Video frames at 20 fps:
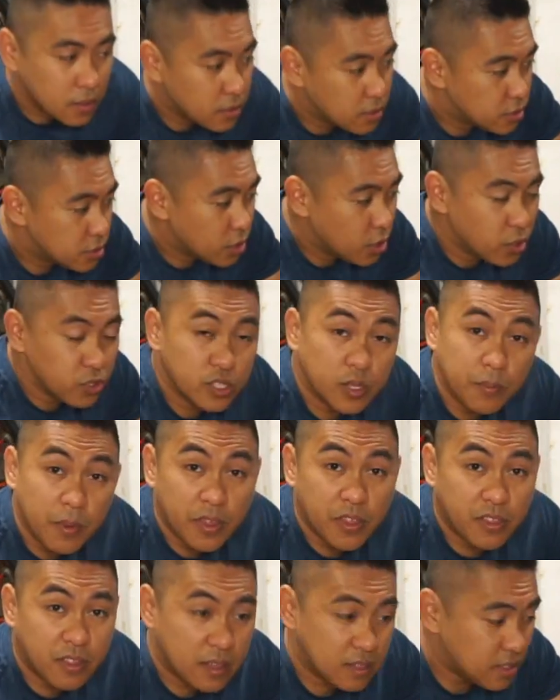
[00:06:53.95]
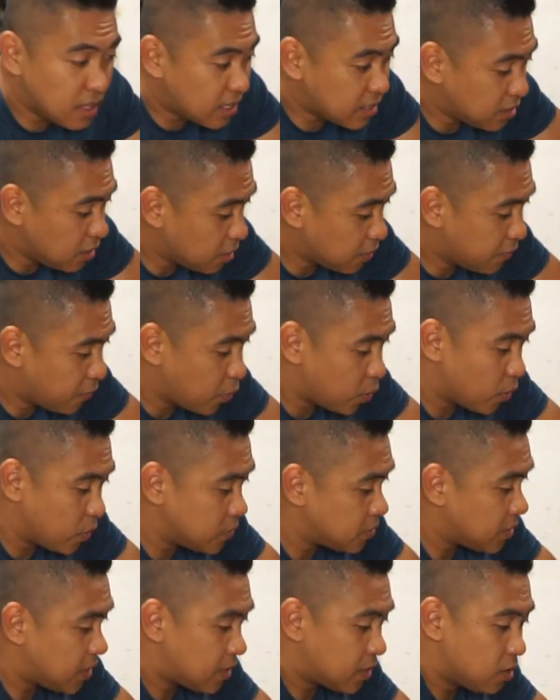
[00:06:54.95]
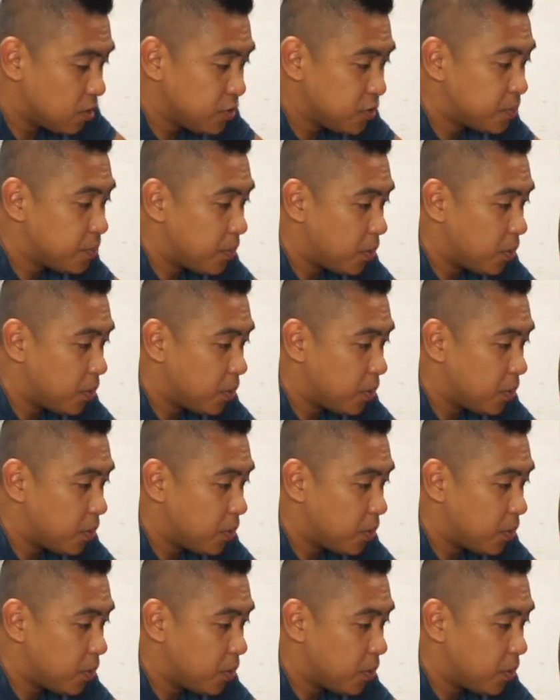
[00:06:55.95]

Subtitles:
So some other things I like to look for is like loose